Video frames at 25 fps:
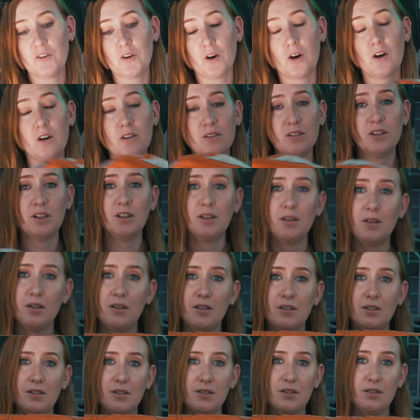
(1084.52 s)
got
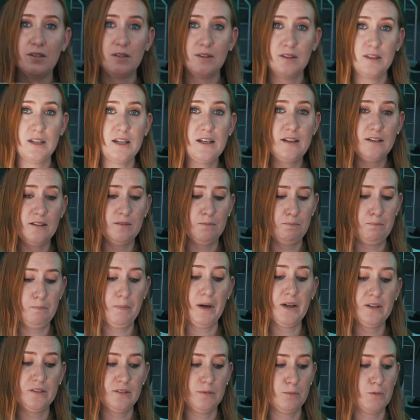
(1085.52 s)
these
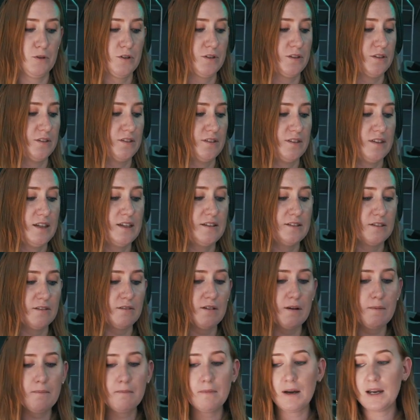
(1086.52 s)
bus ones. These
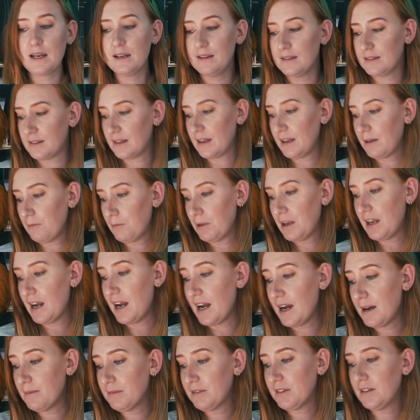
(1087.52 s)
are amazing, we
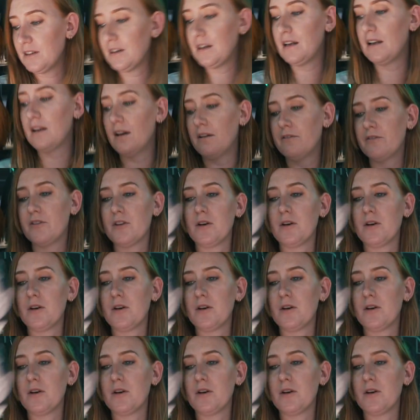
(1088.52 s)
absolutely love